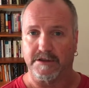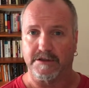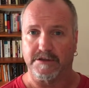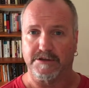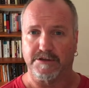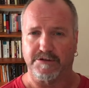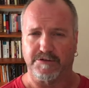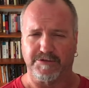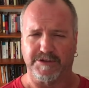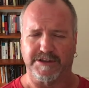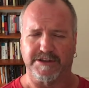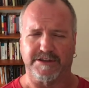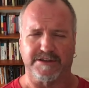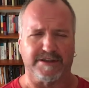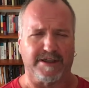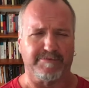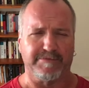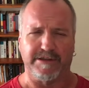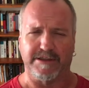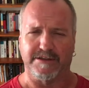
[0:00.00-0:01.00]
which is,
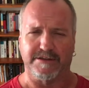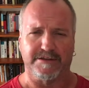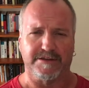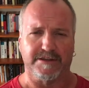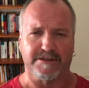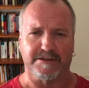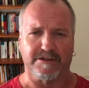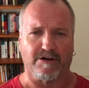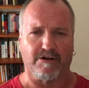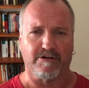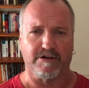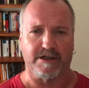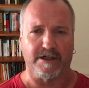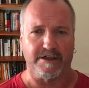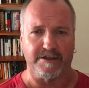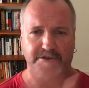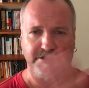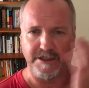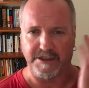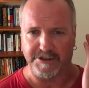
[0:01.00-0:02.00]
I mean, it's hard
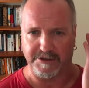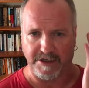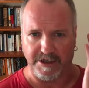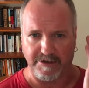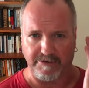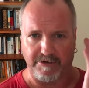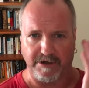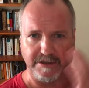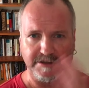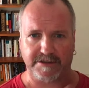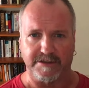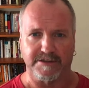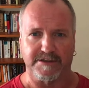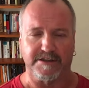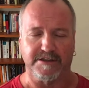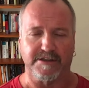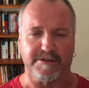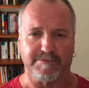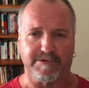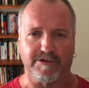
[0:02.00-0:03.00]
to get your head around such
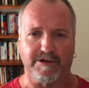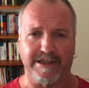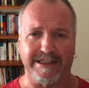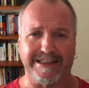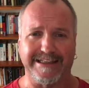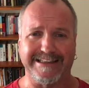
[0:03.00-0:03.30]
a number, right?